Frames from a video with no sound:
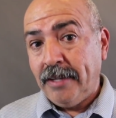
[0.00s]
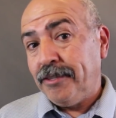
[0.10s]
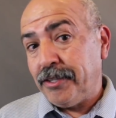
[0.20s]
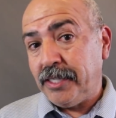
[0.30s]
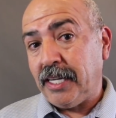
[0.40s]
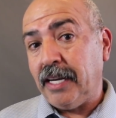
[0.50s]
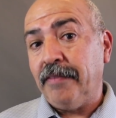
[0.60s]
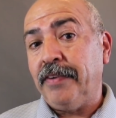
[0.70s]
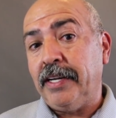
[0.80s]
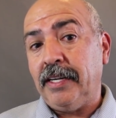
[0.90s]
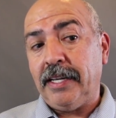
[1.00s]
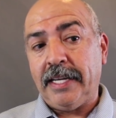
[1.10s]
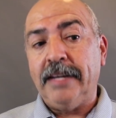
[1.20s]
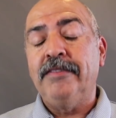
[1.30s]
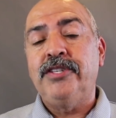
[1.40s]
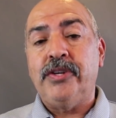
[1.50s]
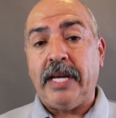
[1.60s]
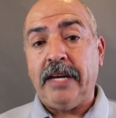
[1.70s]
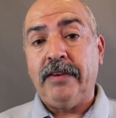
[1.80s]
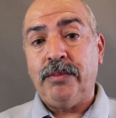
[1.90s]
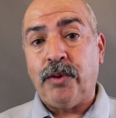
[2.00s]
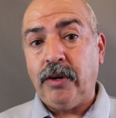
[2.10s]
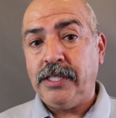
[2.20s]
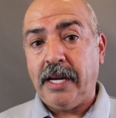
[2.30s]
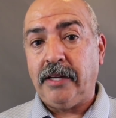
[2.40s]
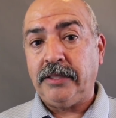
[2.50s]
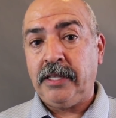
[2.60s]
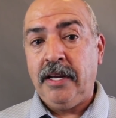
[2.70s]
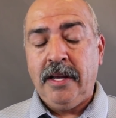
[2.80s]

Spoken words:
to see if it gives you even more sales.